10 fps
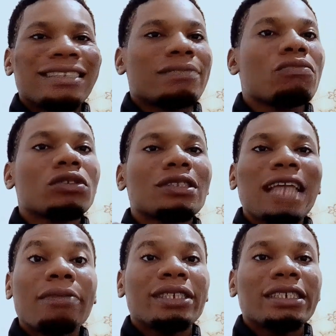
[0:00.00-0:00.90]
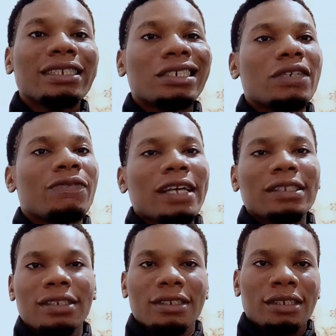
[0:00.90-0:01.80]
most times it
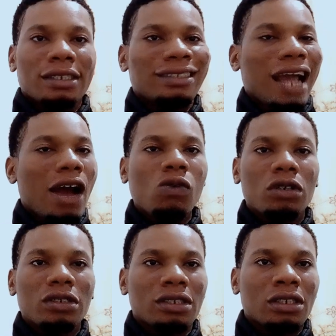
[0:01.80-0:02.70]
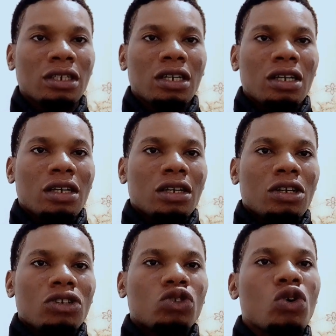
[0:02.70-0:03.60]
reverses downwards.
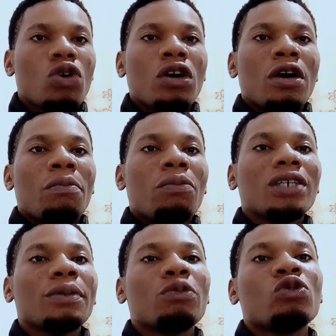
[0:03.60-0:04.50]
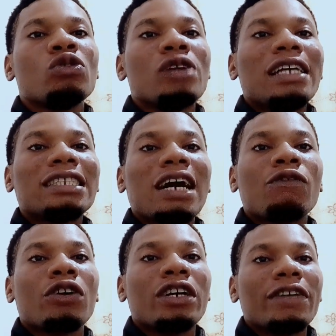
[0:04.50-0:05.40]
So most people will enter
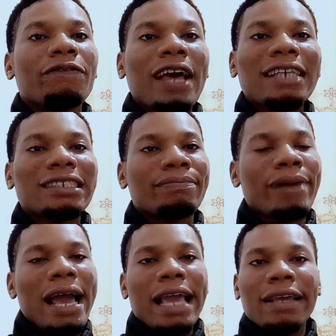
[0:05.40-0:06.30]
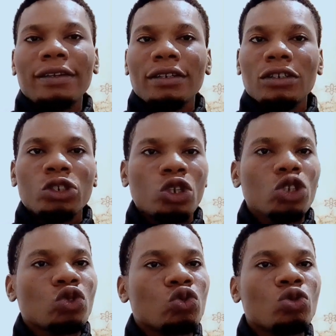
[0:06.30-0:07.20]
for fast buy
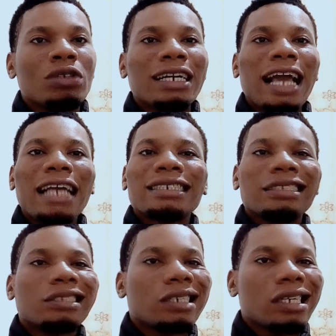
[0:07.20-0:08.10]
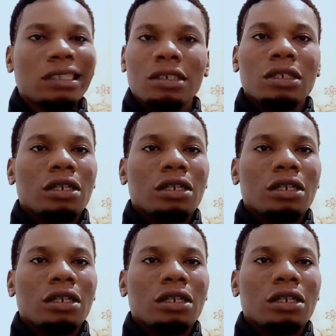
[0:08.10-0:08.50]
just to catch the trade.